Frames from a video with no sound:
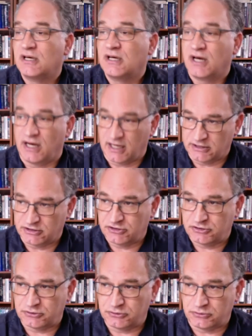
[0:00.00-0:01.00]
uh,
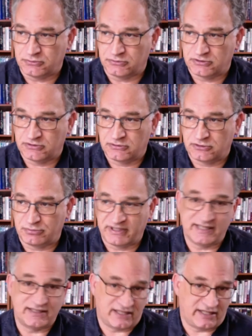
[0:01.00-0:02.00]
to to
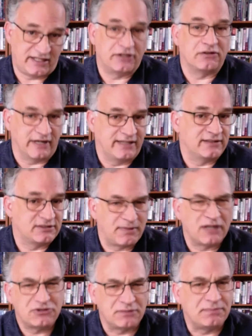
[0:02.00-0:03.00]
begin to integrate,
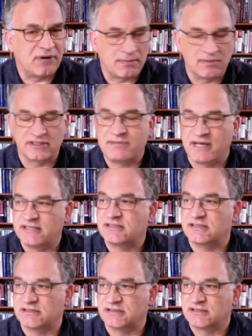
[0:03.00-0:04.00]
especially public
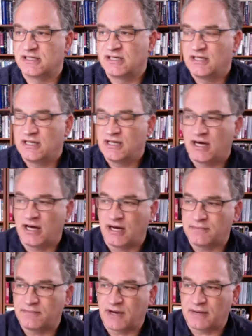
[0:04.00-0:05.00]
spaces.
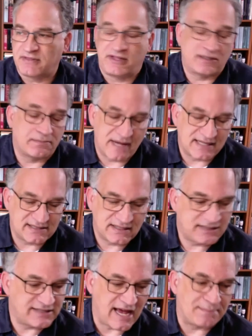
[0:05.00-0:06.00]
Um, I think the best
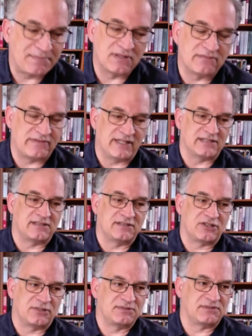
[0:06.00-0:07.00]
example of this in
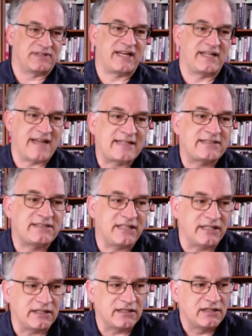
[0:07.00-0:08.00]
terms of
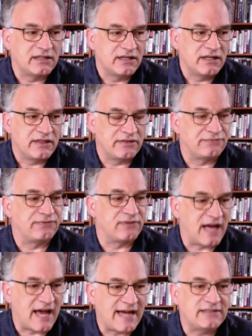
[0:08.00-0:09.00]
connecting the
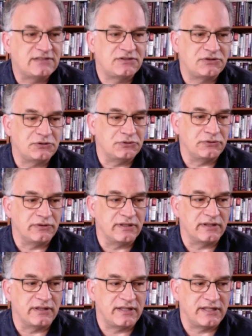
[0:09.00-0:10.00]
flag to the,
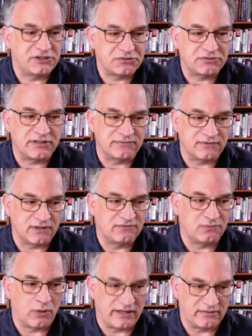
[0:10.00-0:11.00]
the history of, of
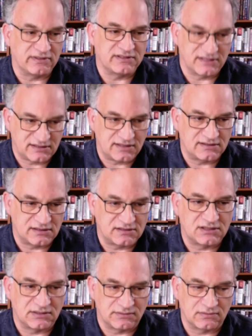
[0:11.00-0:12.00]
white resistance to
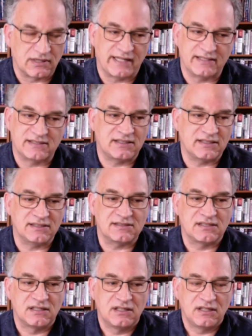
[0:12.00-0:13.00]
civil rights
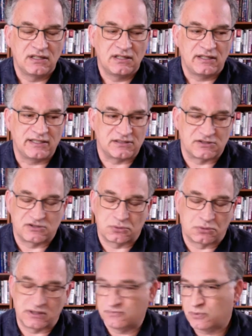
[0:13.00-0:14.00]
is, is the
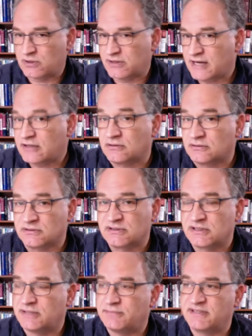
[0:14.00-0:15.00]
story of Will Eccles
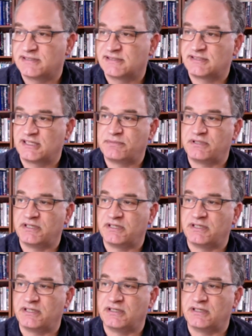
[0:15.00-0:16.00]
in
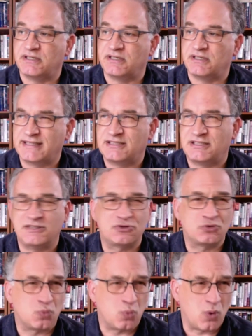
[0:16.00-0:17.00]
Mississippi, who in nineteen
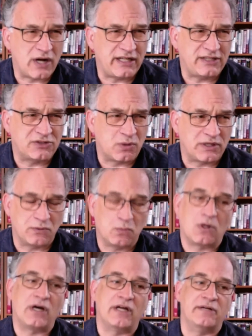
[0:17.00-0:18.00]
twenty,
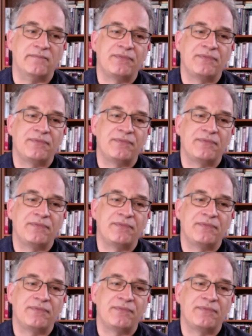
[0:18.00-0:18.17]
twenty-one,